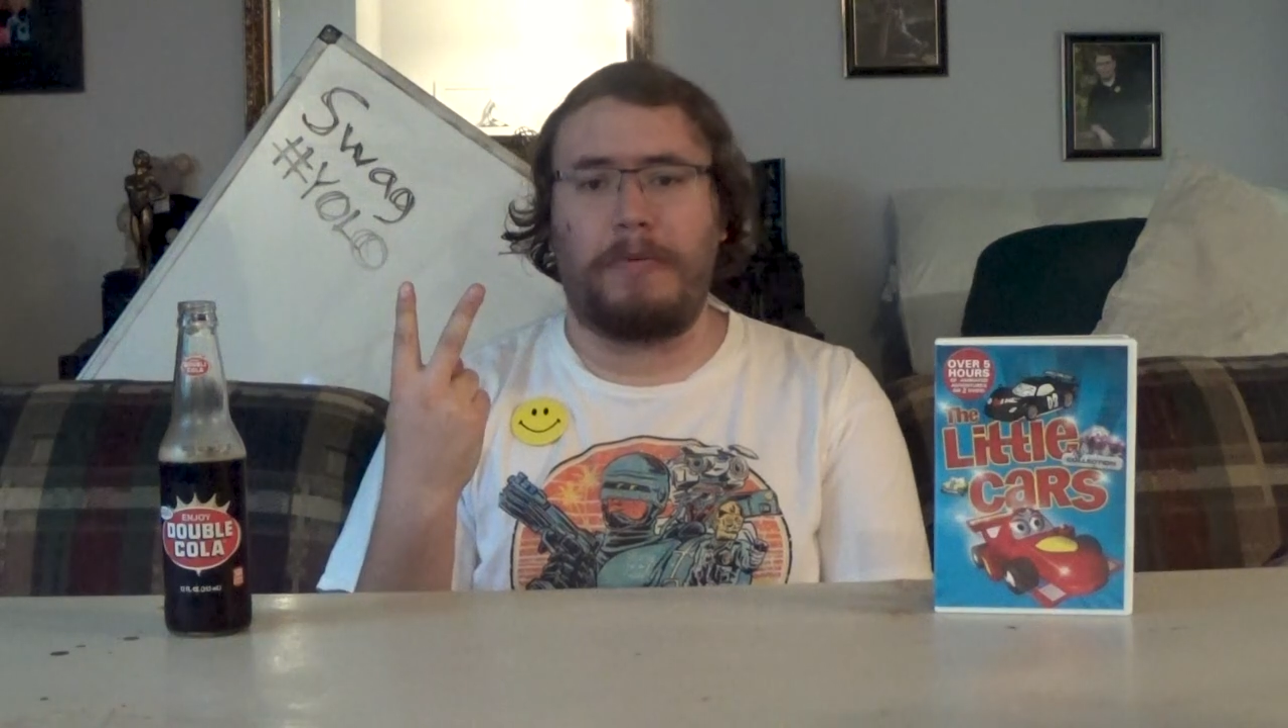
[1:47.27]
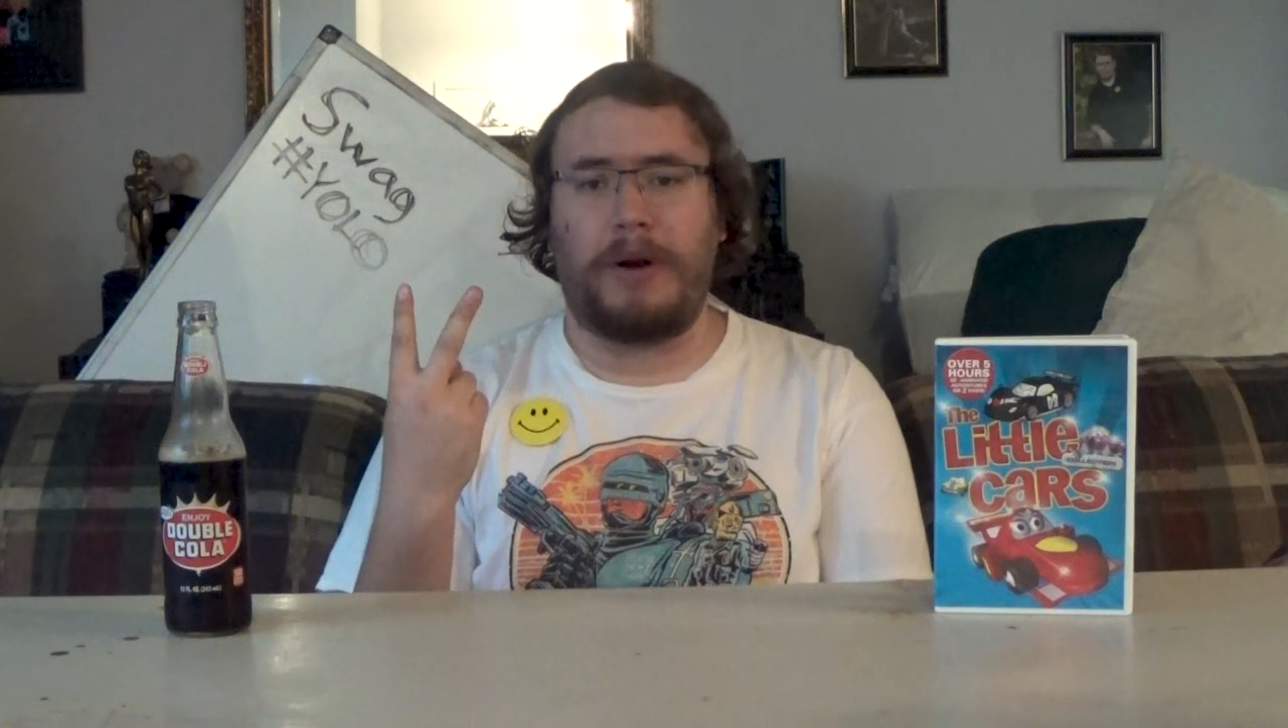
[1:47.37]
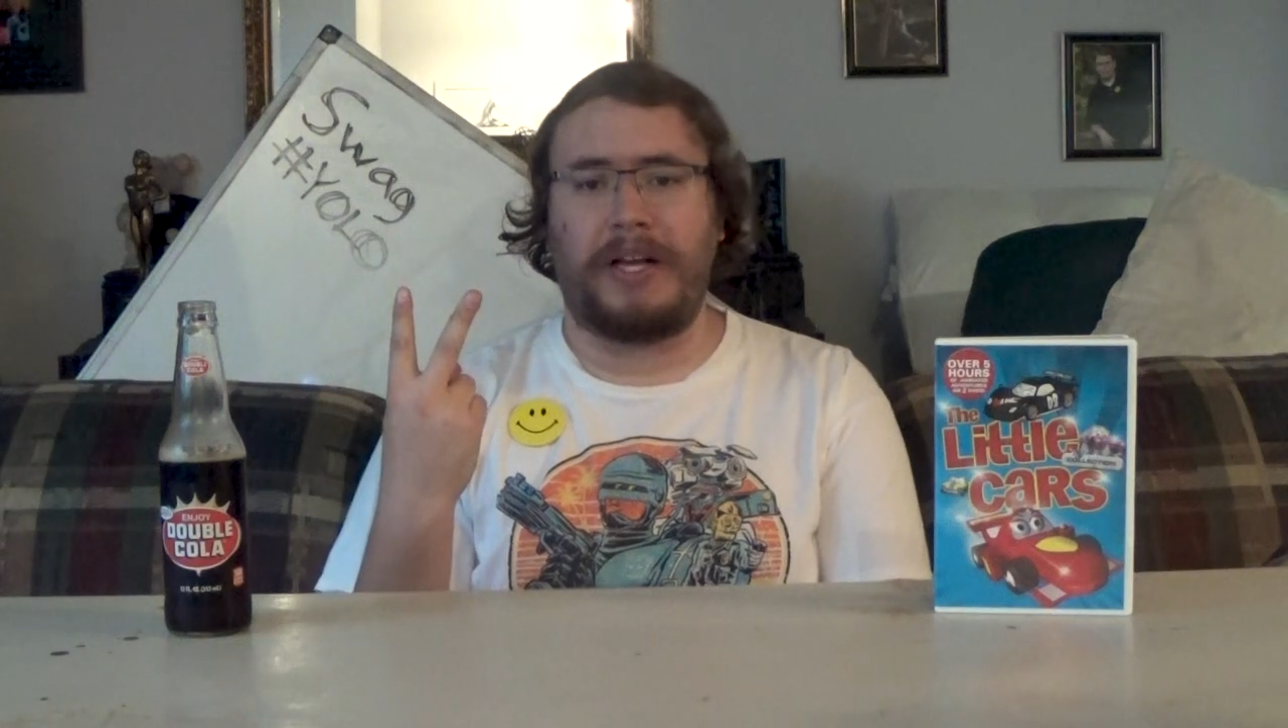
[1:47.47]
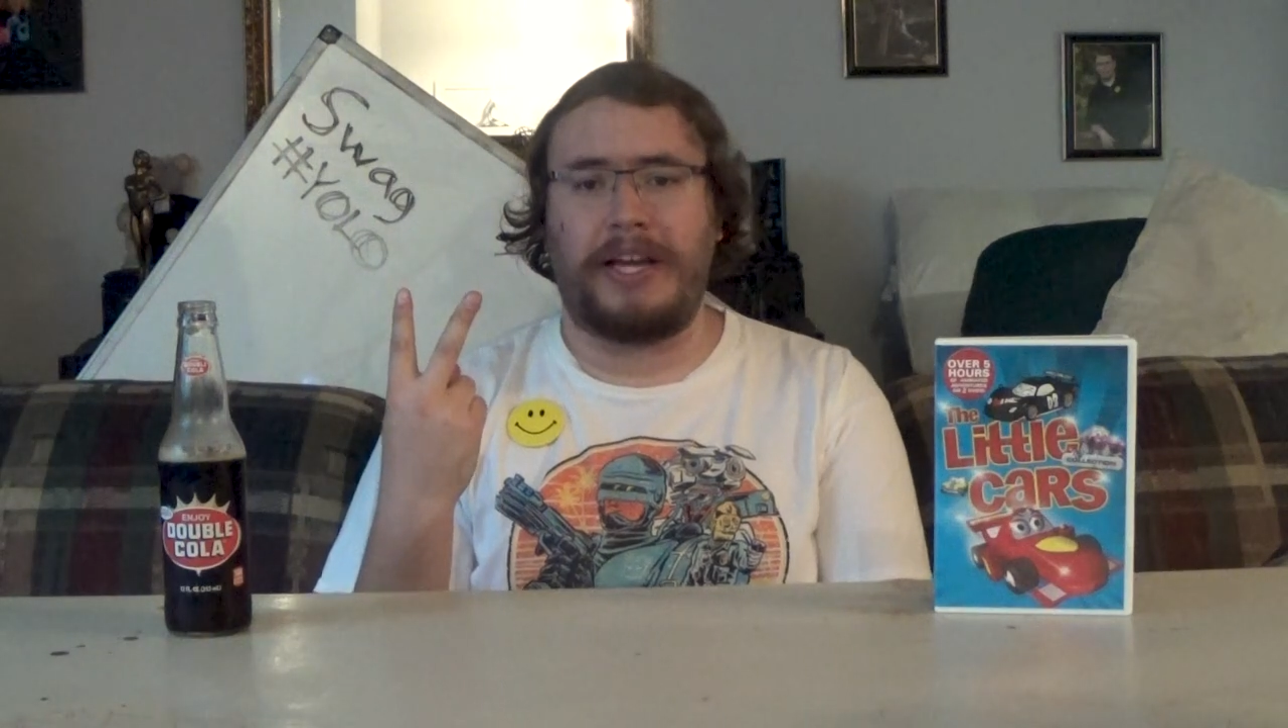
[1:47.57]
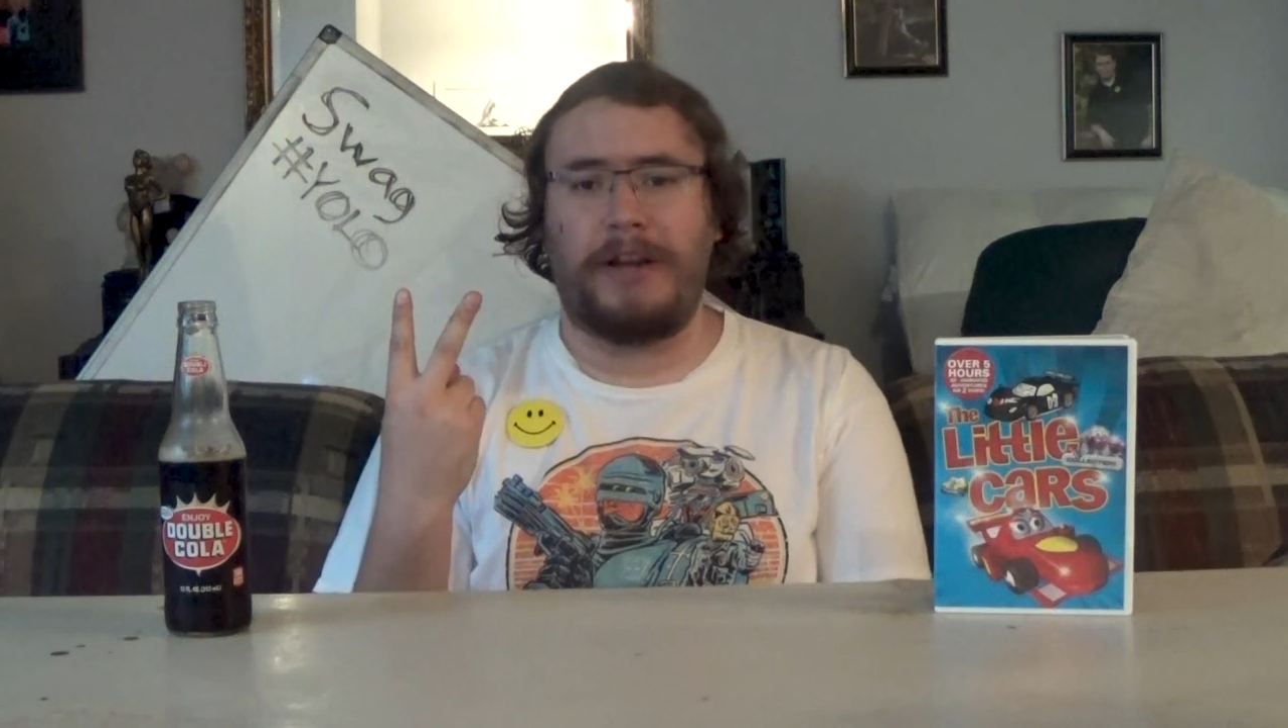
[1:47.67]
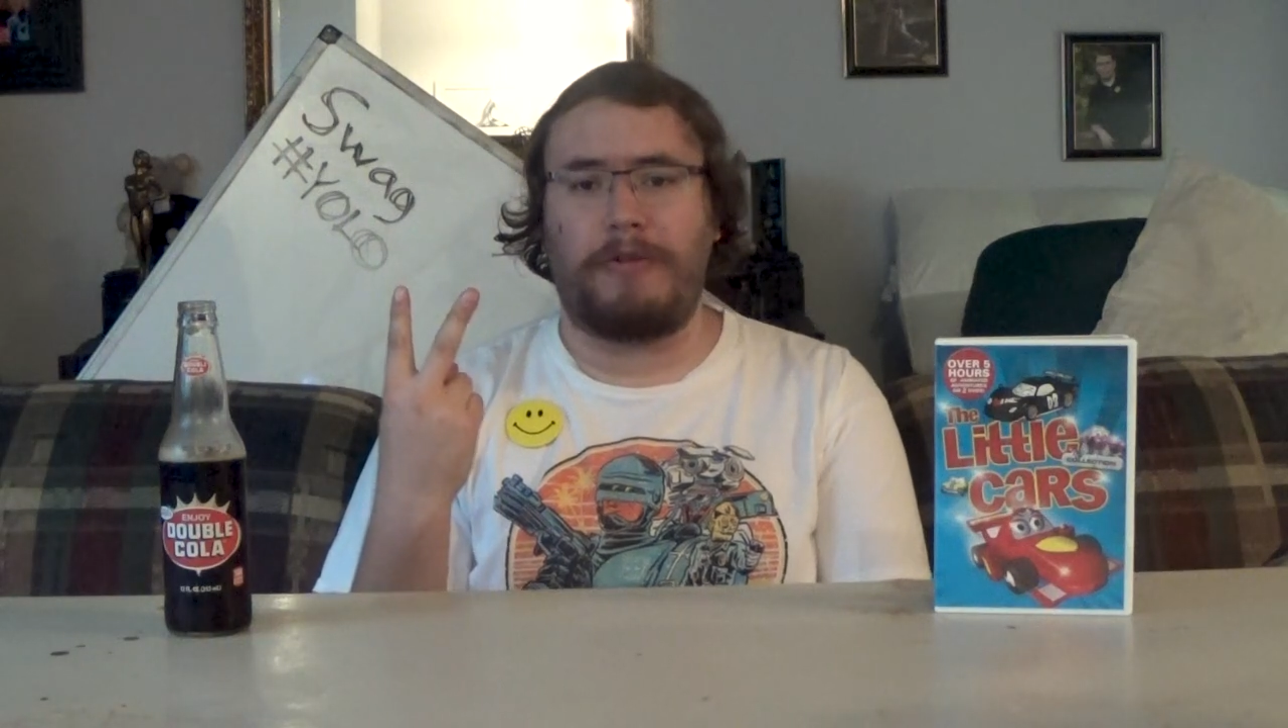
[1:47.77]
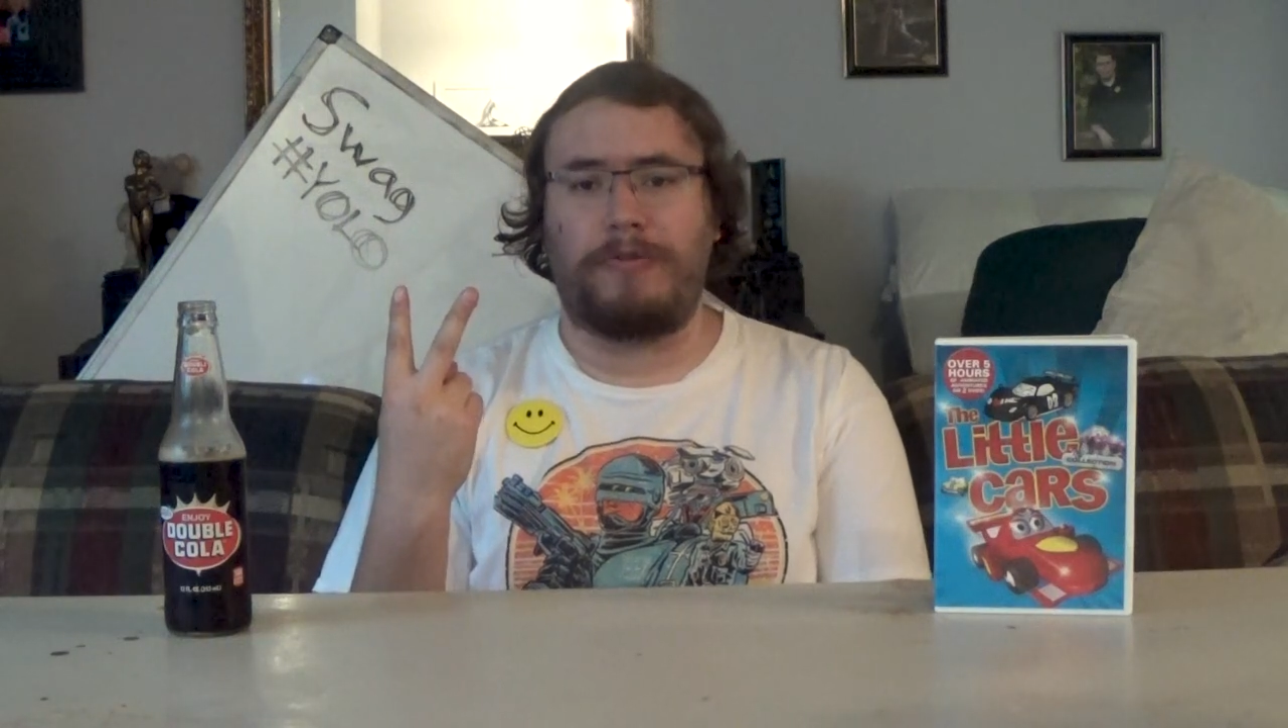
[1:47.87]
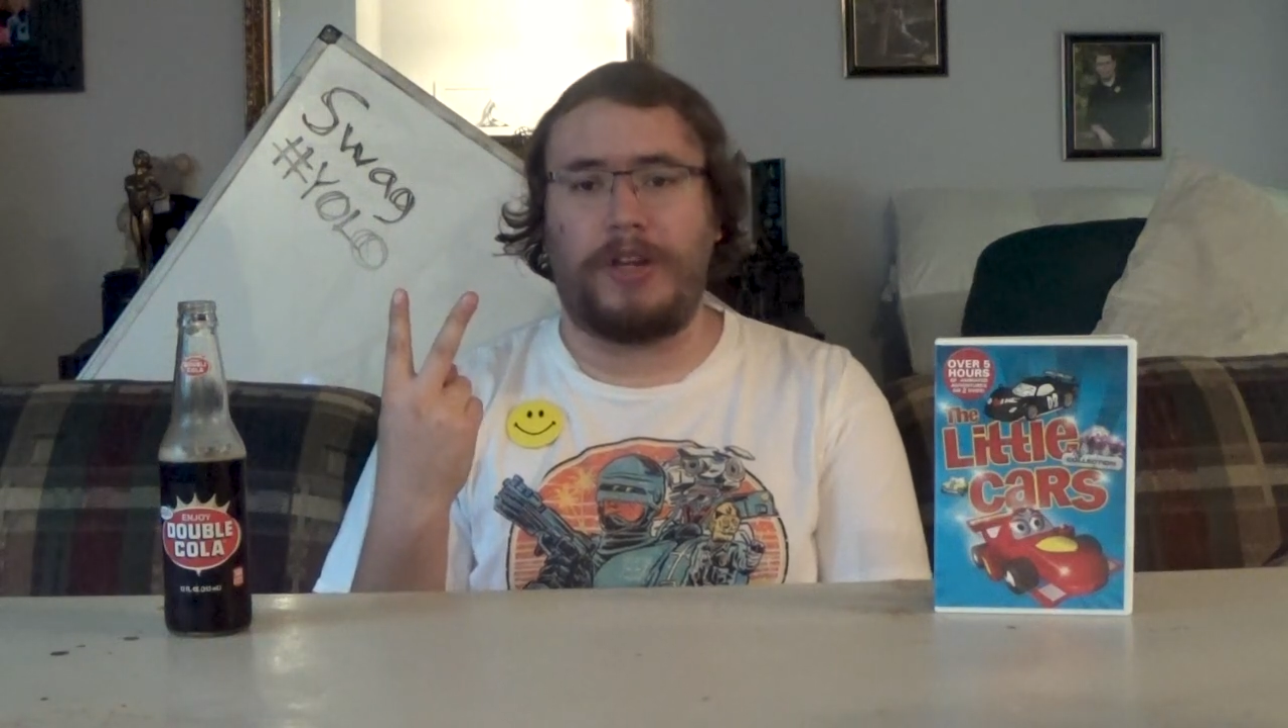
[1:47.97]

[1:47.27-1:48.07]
Brinquedo